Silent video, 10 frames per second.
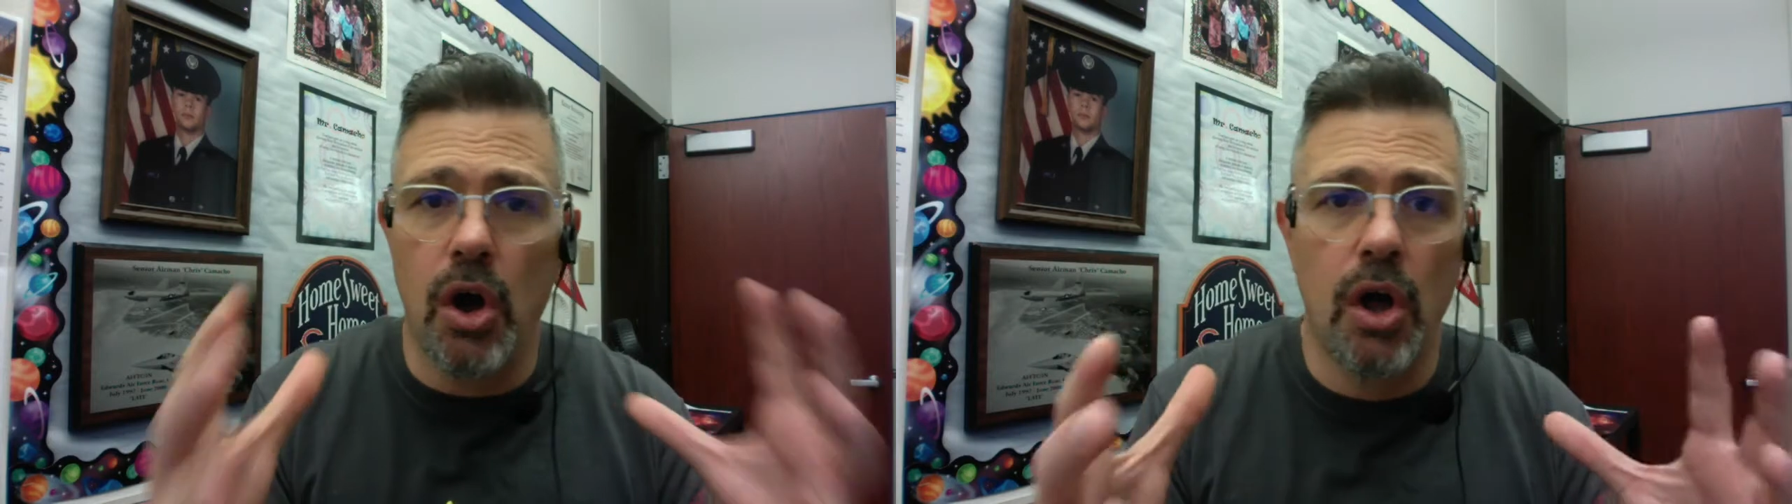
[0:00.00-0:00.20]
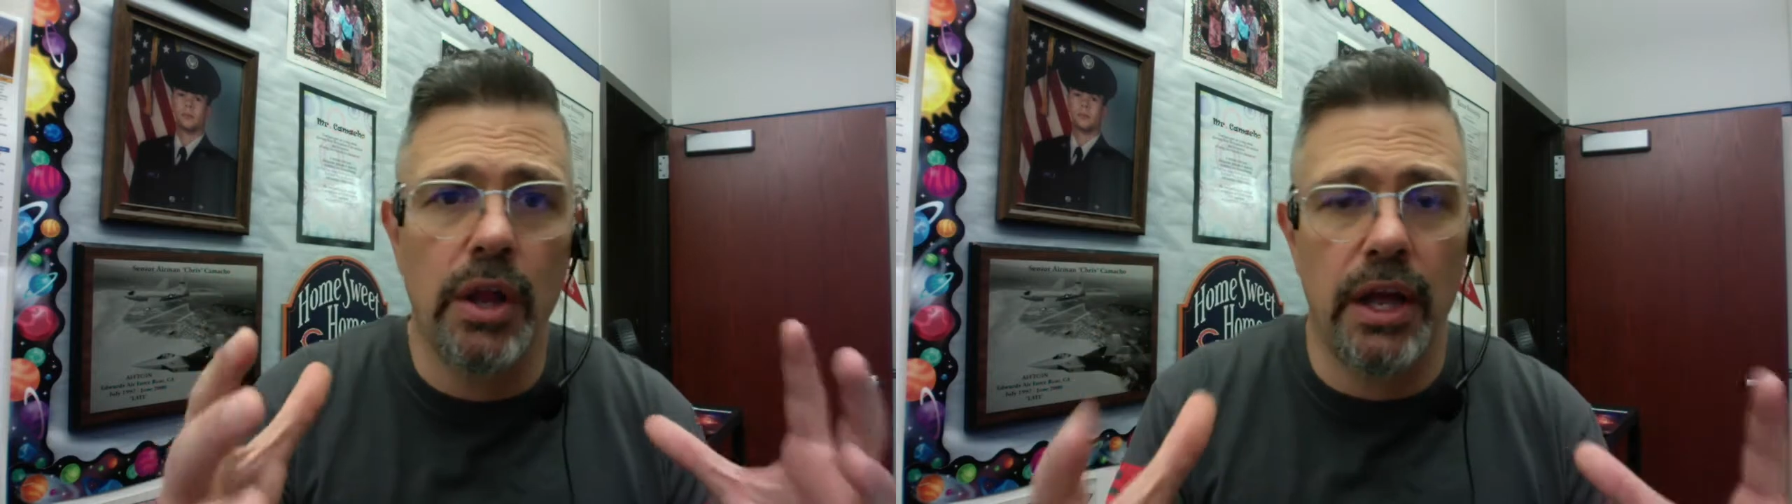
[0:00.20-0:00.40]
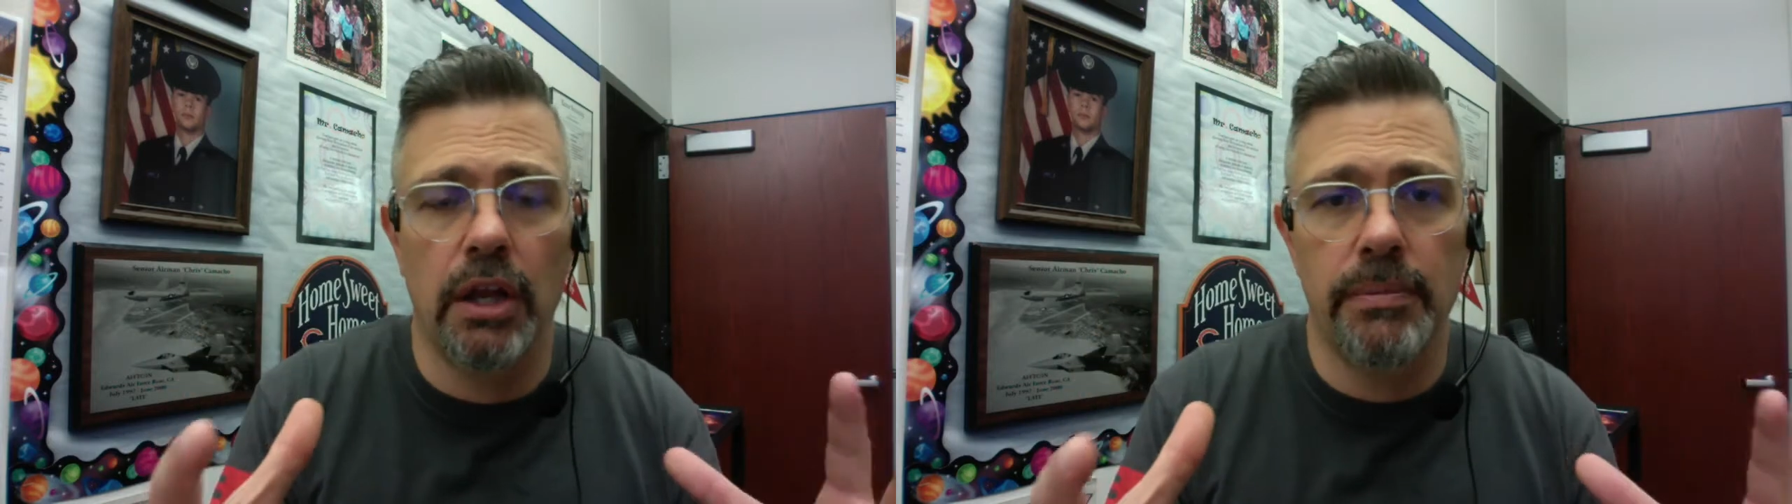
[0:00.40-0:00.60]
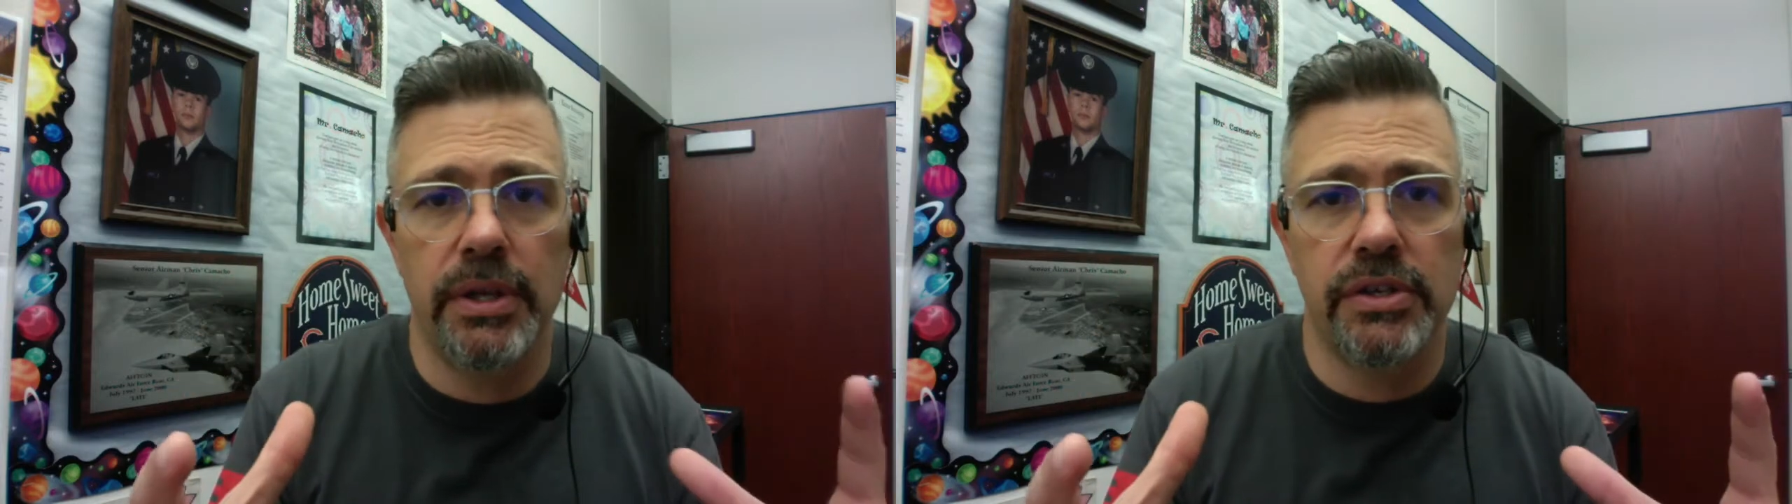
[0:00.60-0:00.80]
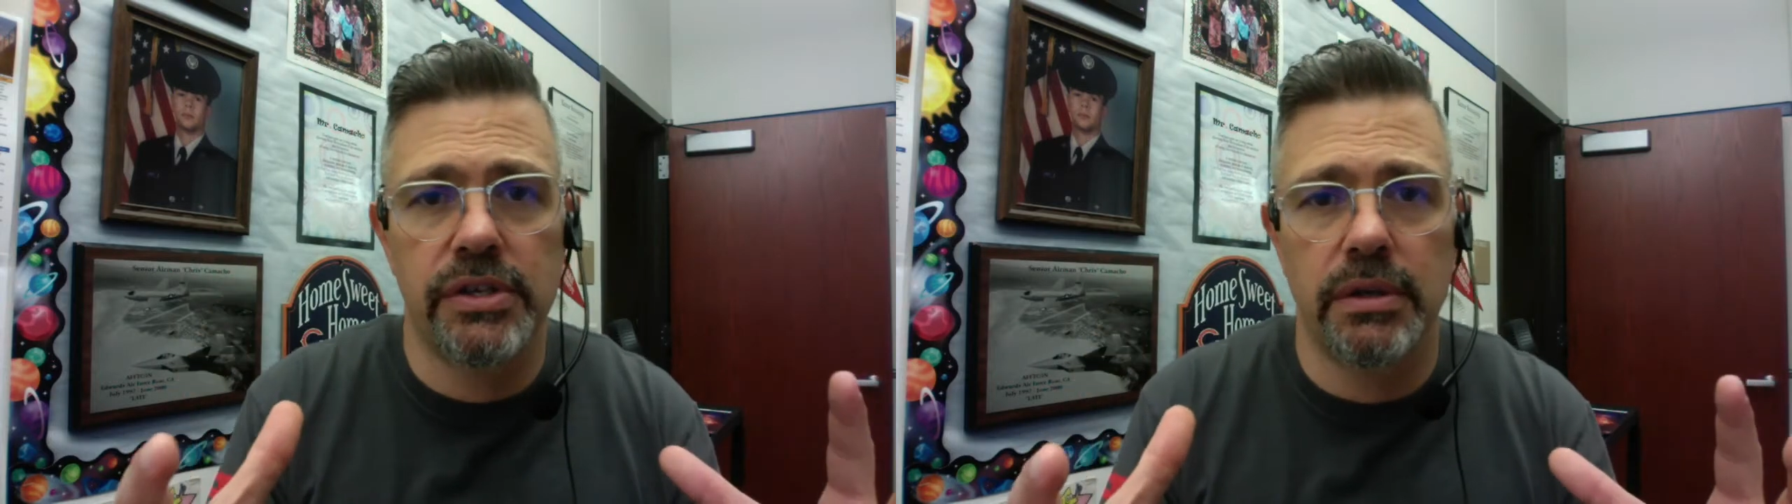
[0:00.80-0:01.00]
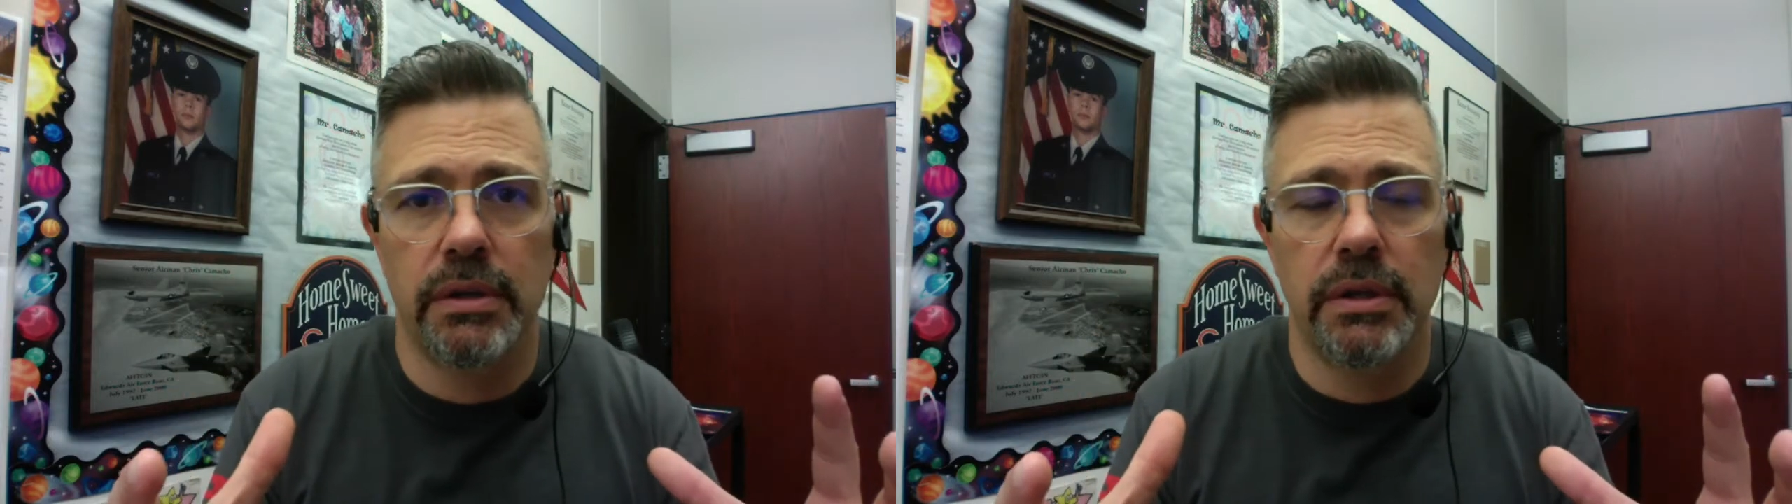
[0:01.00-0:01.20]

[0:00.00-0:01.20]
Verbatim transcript: all elements,